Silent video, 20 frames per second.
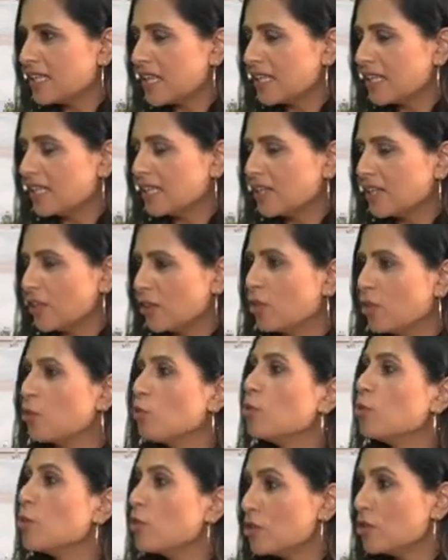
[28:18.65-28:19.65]
The
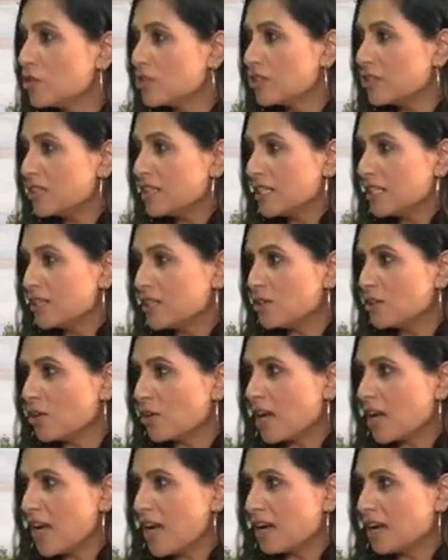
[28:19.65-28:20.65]
root is your
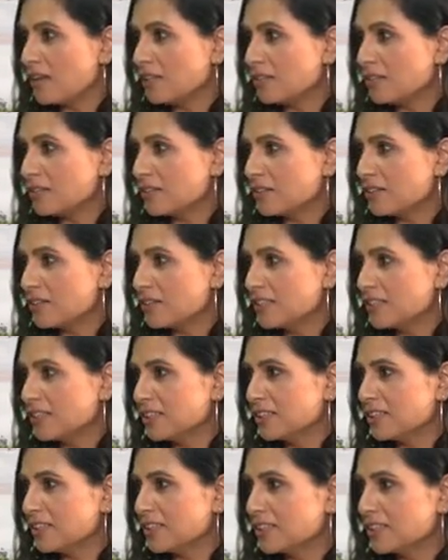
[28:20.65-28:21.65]
character,
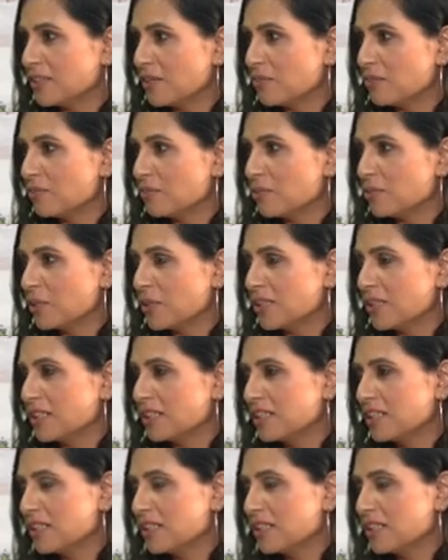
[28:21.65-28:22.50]
isn't it? So quickly.